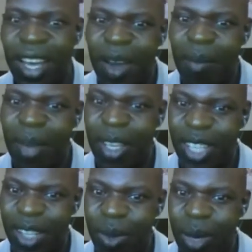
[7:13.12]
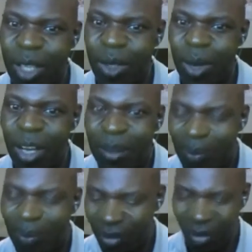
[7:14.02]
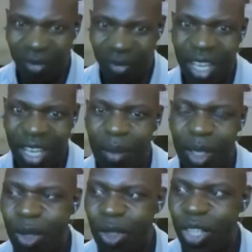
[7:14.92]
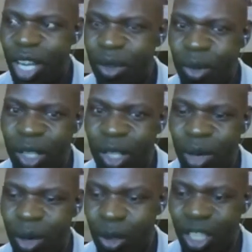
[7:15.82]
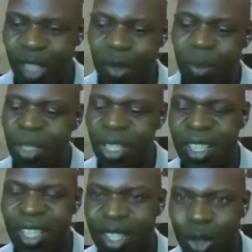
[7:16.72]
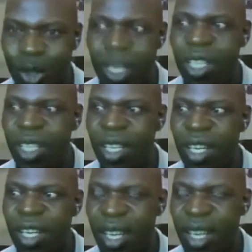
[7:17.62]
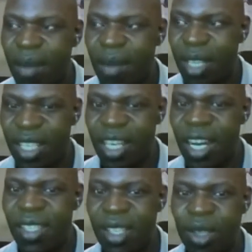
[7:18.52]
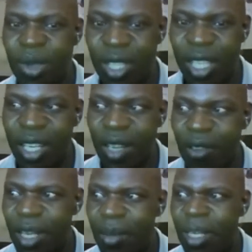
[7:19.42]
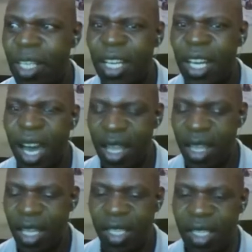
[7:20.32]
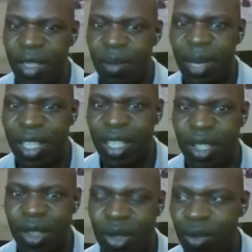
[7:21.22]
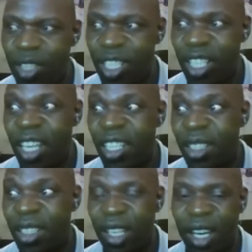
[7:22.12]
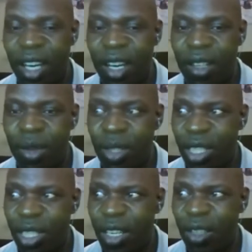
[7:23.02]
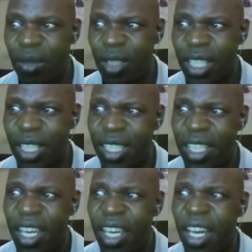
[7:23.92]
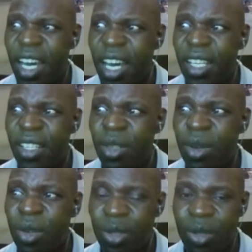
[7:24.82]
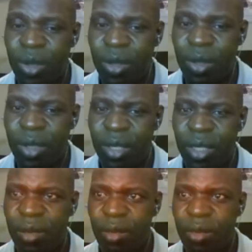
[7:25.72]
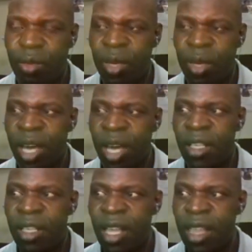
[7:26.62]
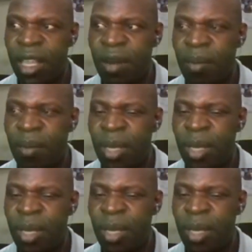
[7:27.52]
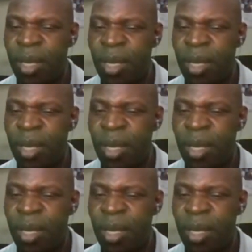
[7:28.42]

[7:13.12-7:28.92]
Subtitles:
but Charles Waiswa, because Charles Waiswa would get me swing. He comes and cuts across as a left-armer, and then his batting is also very handy towards the end of innings. And also, well, I'd rather be able to get